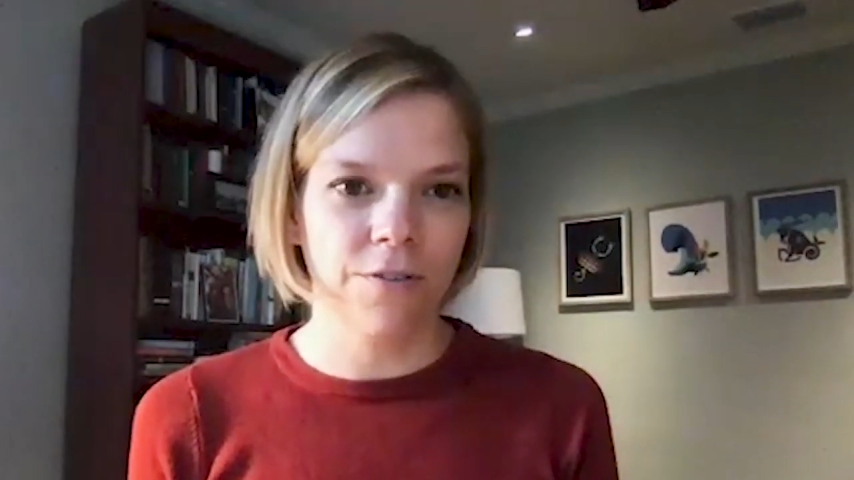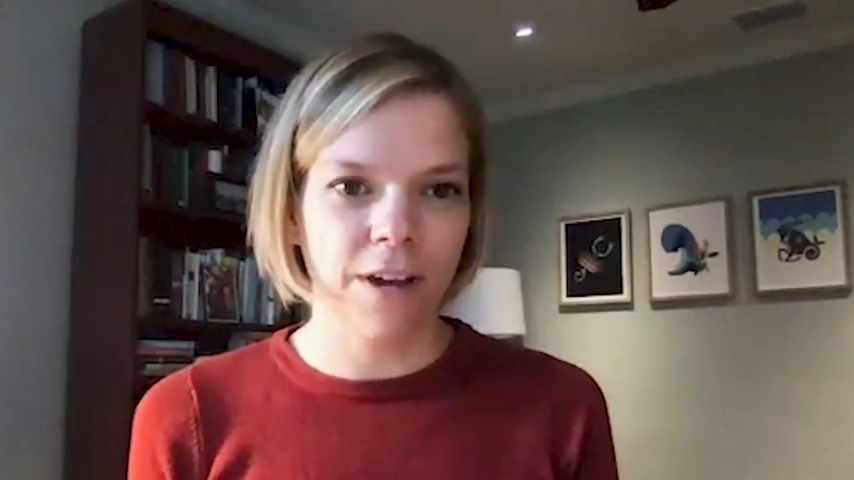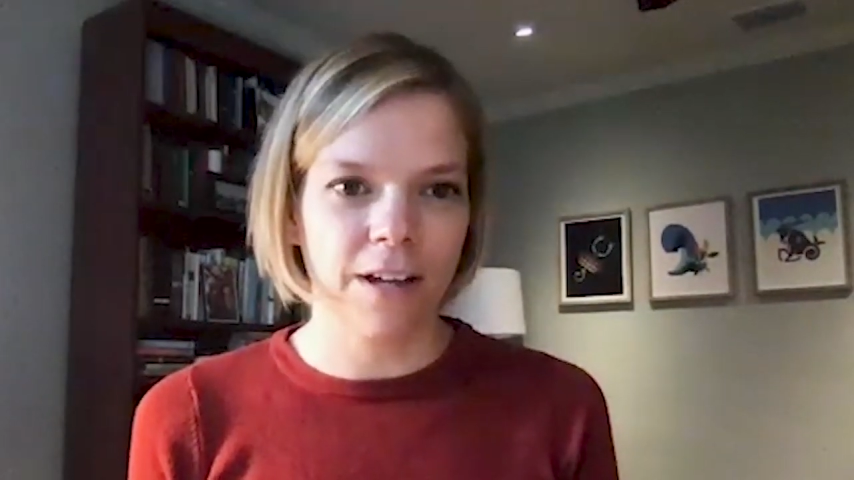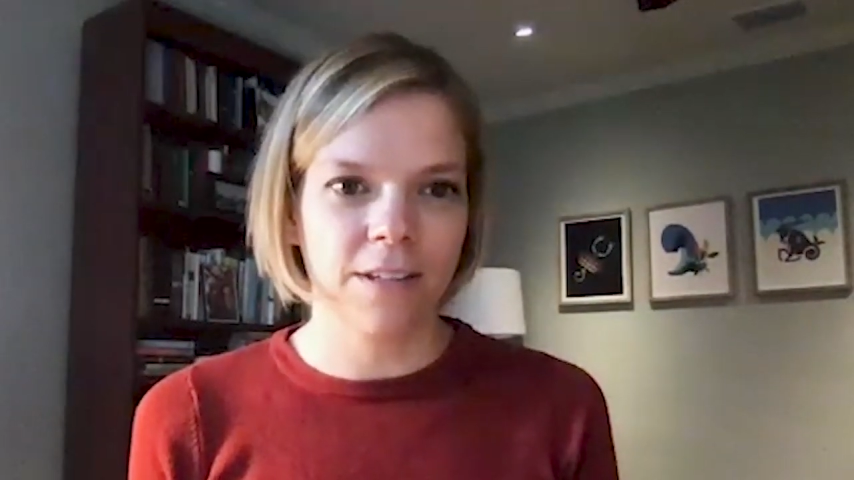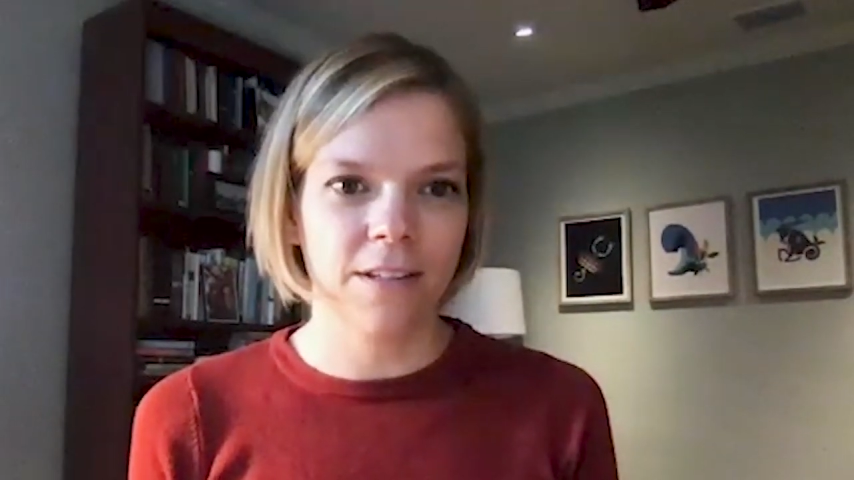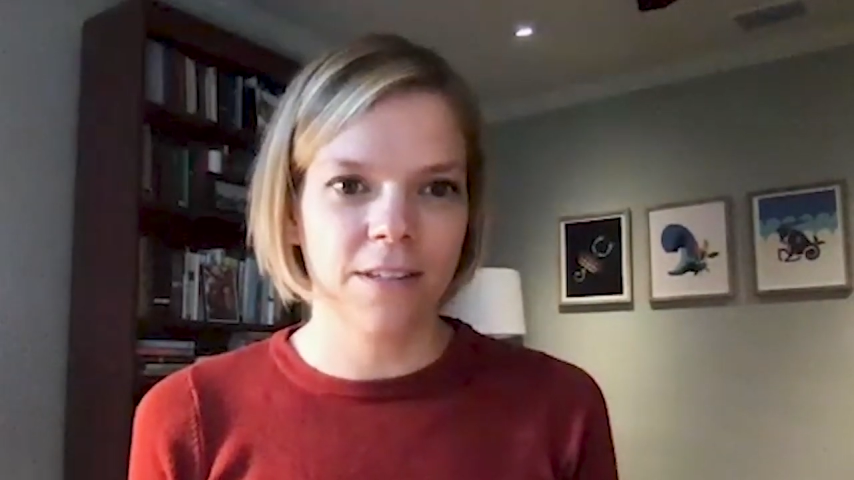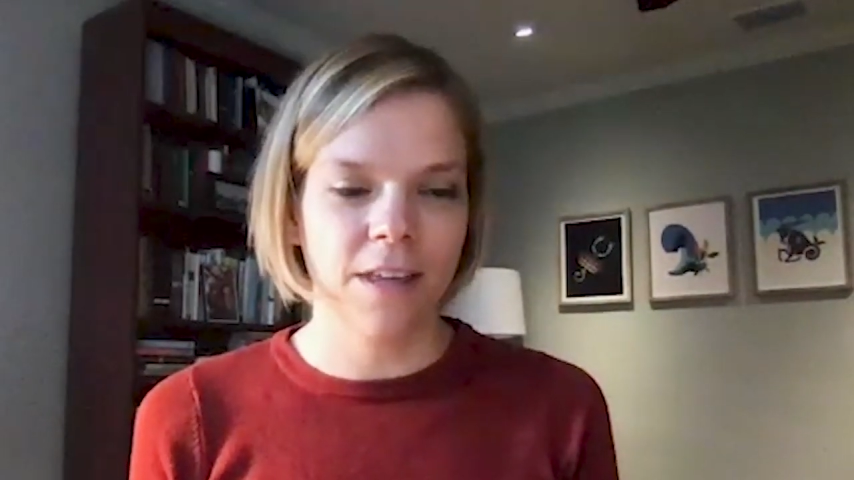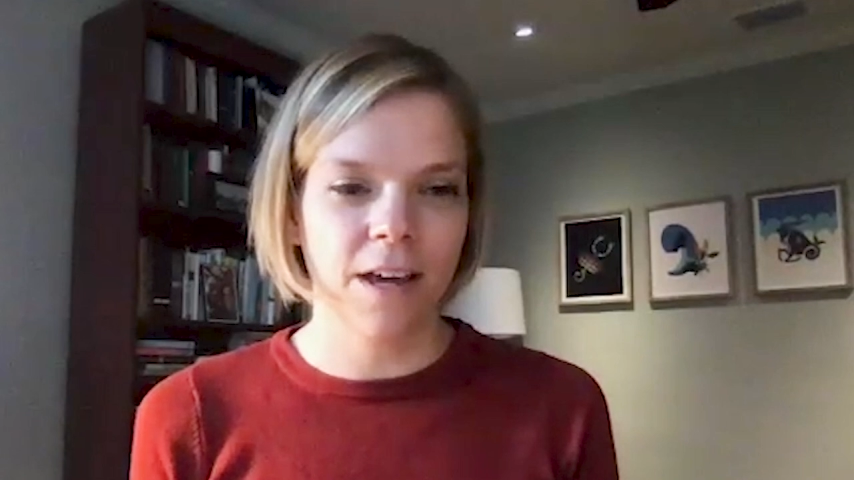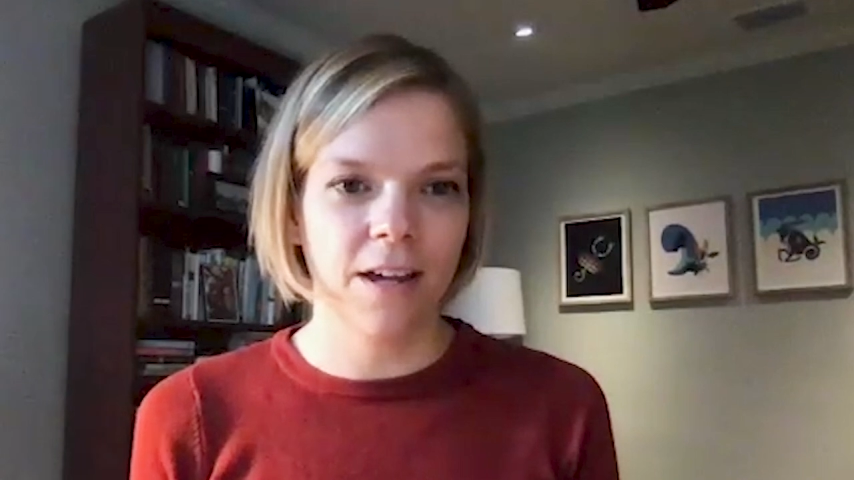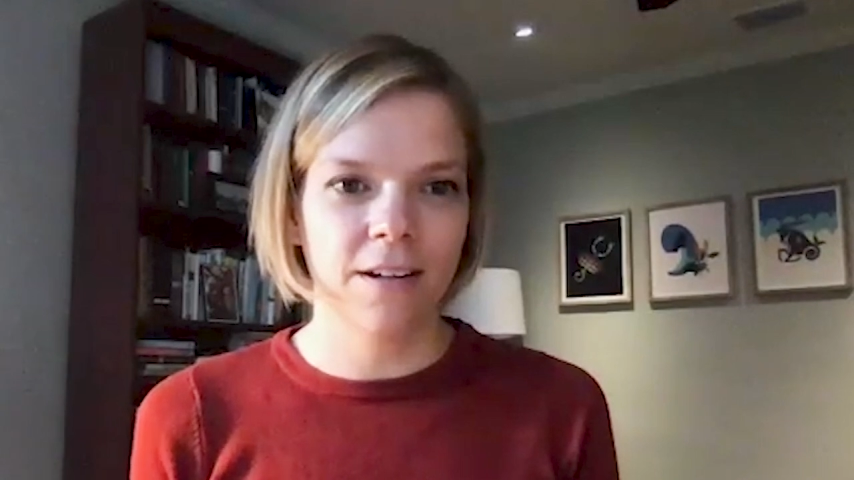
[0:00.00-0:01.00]
of assets
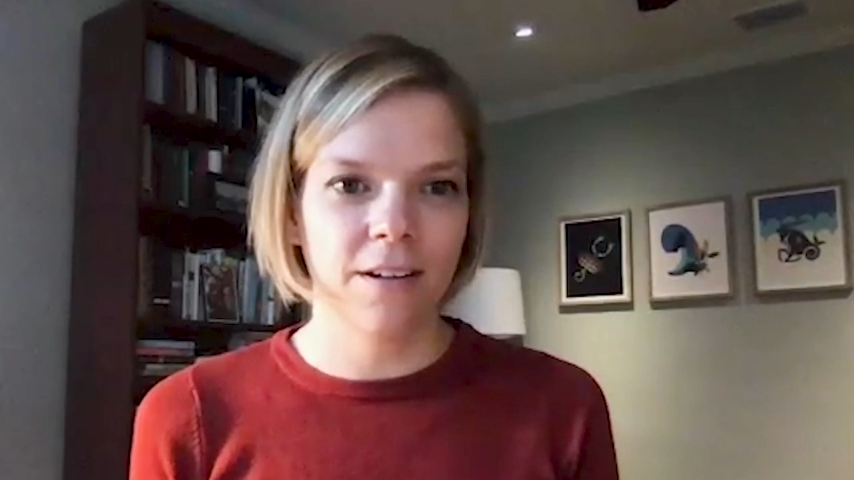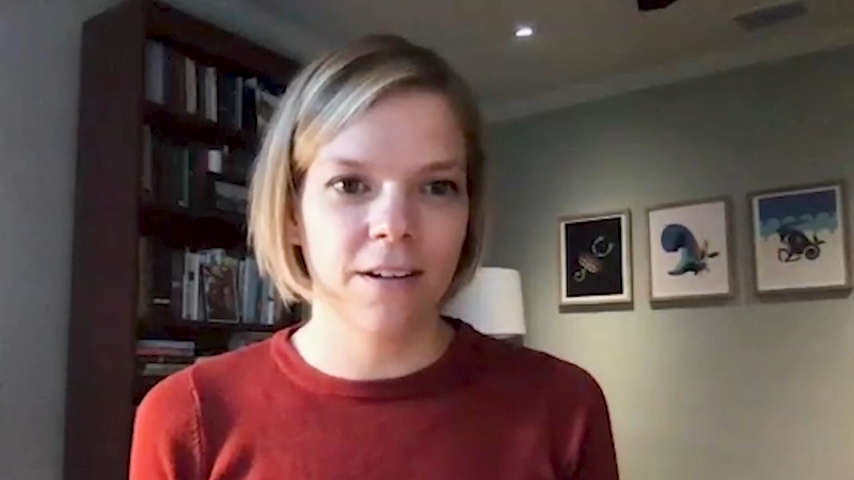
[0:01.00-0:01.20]
that